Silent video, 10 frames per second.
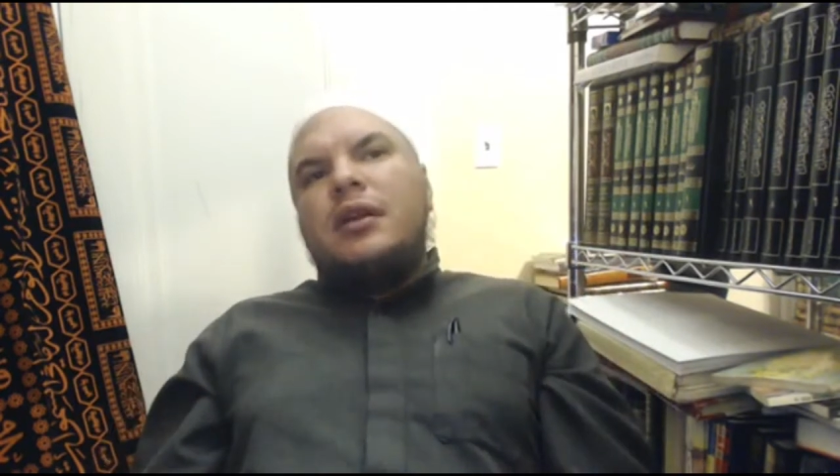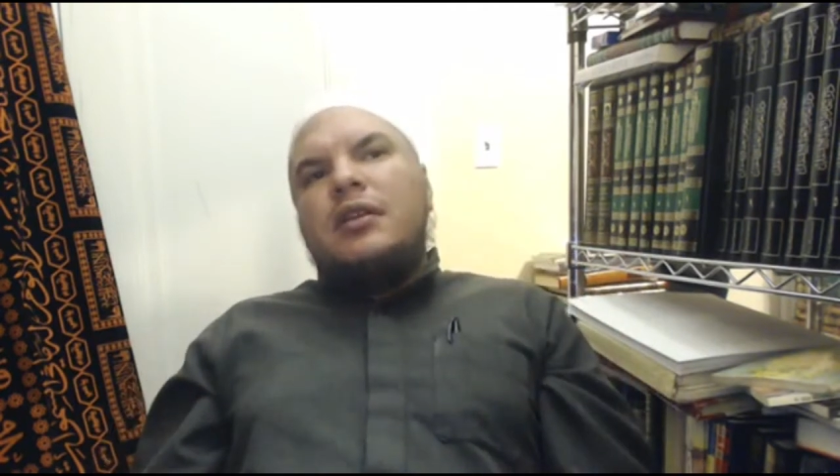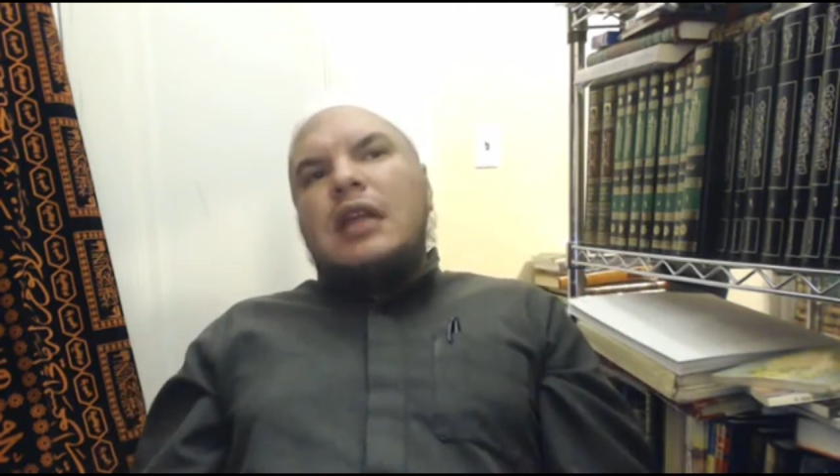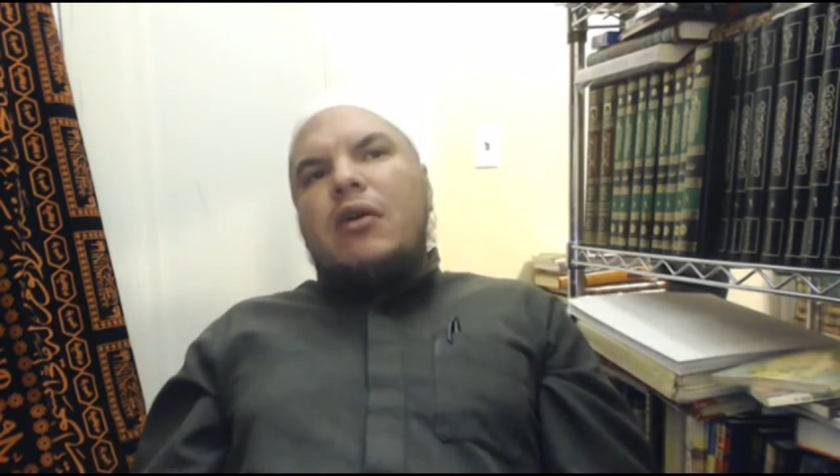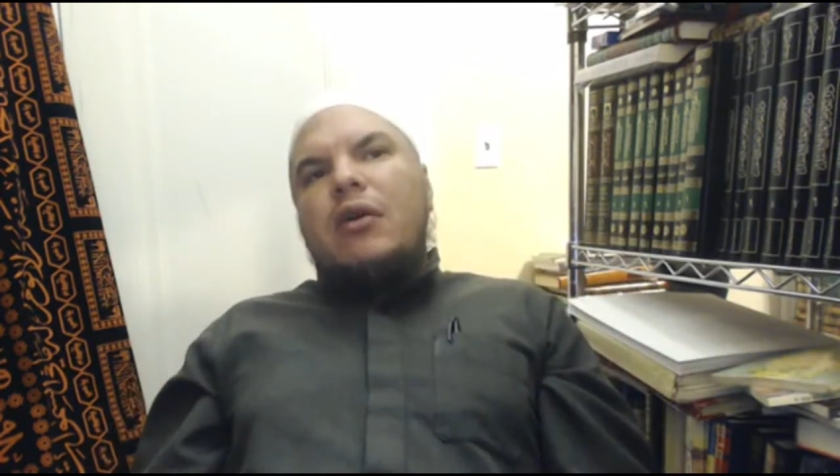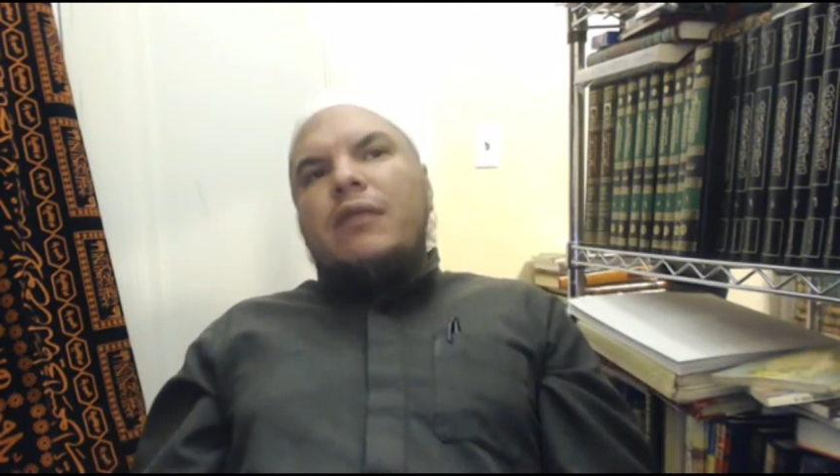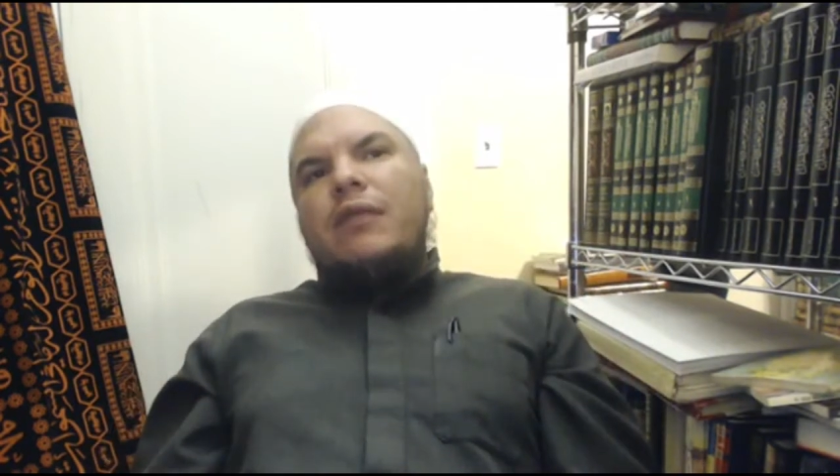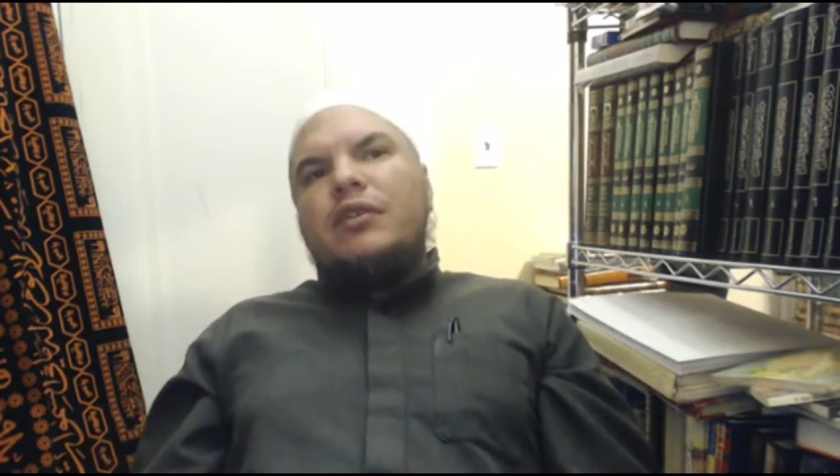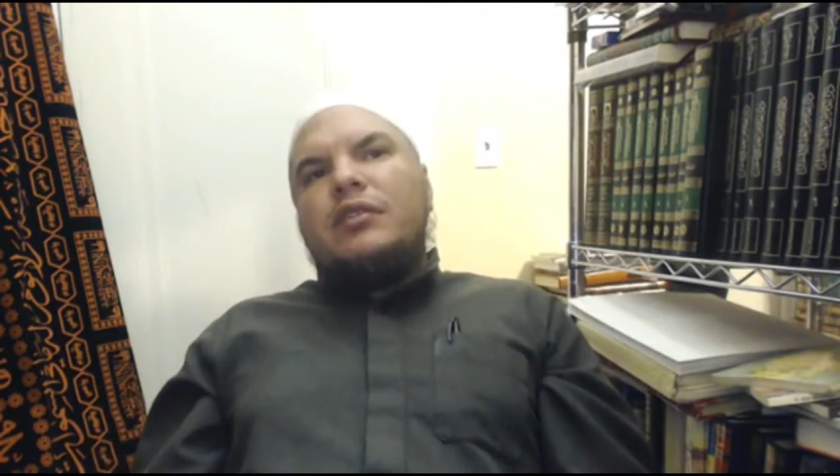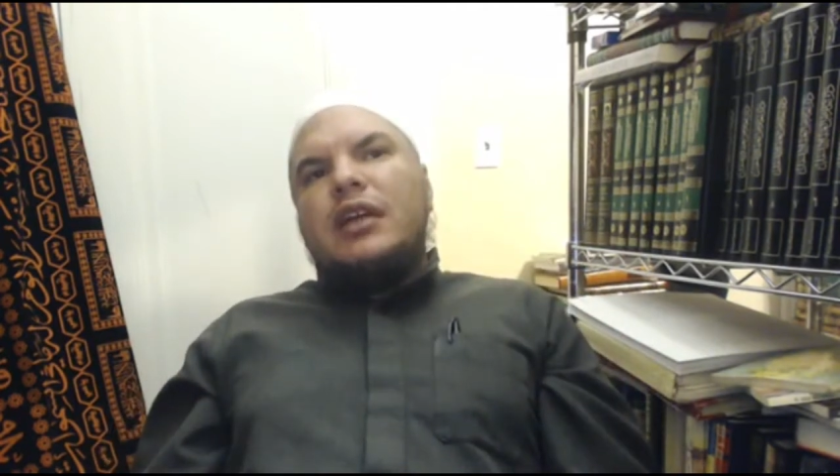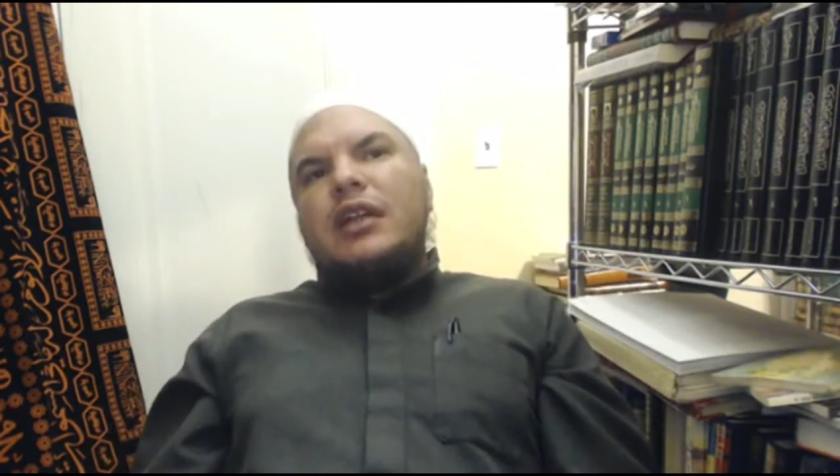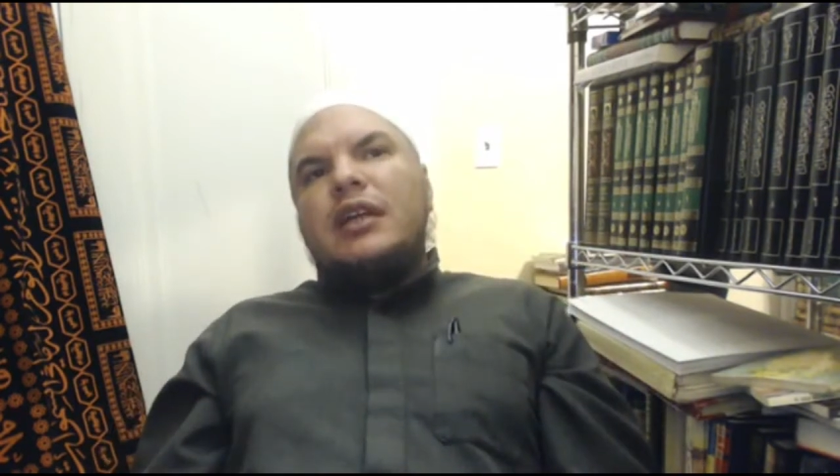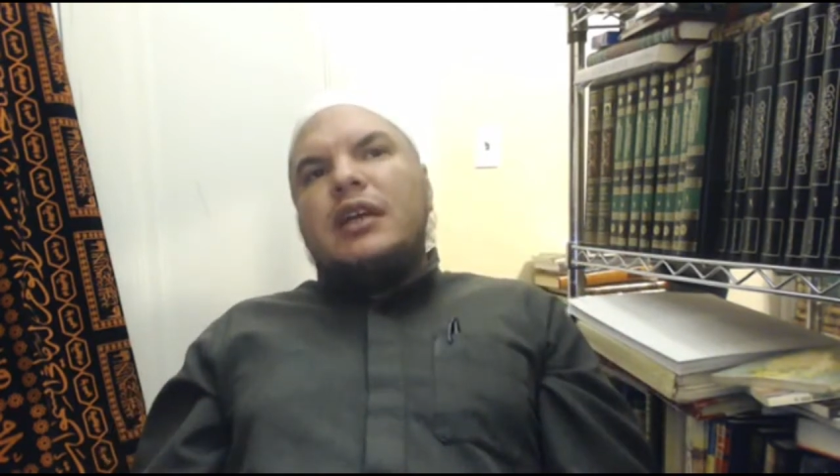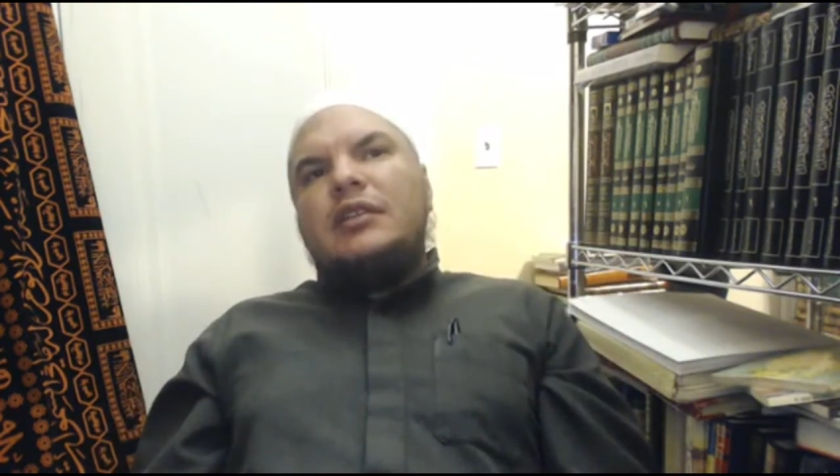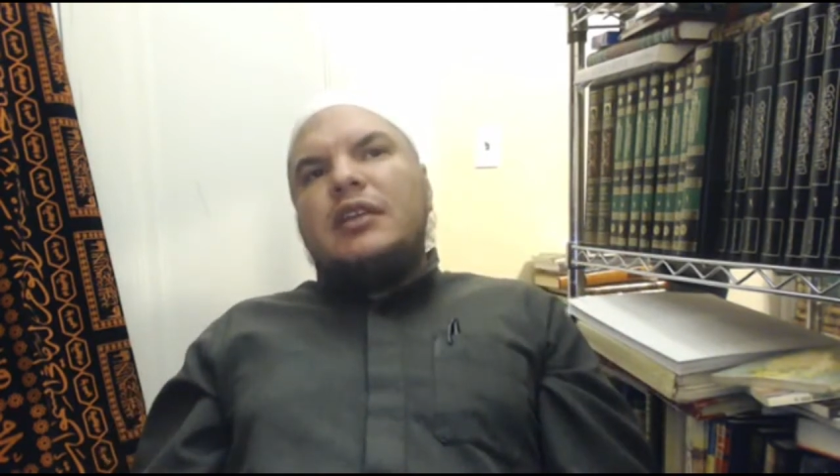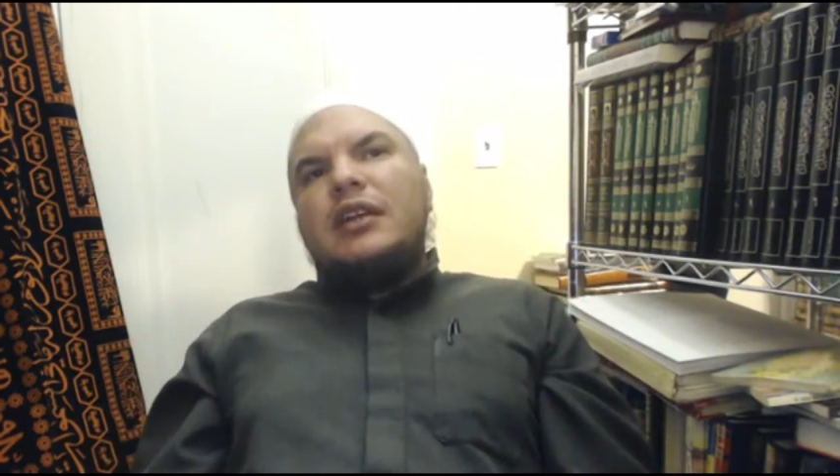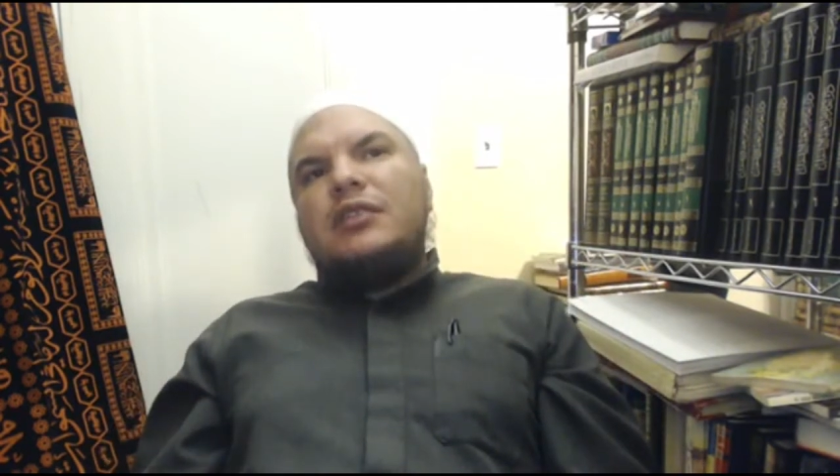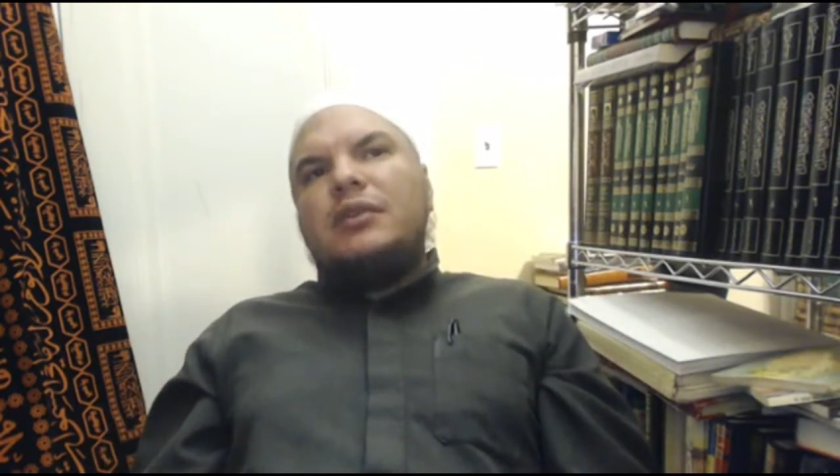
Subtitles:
Now, if you're studying a text